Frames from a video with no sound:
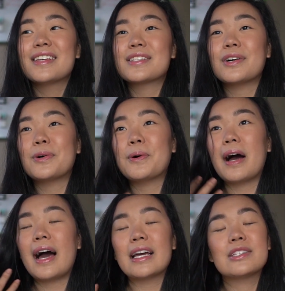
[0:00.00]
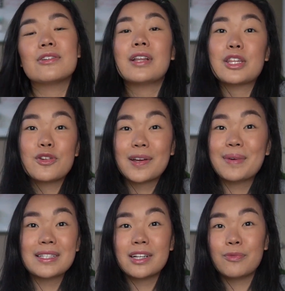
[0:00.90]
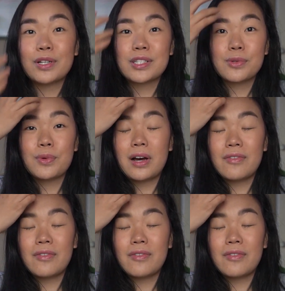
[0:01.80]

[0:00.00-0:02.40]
So I do like treat myself once in a while.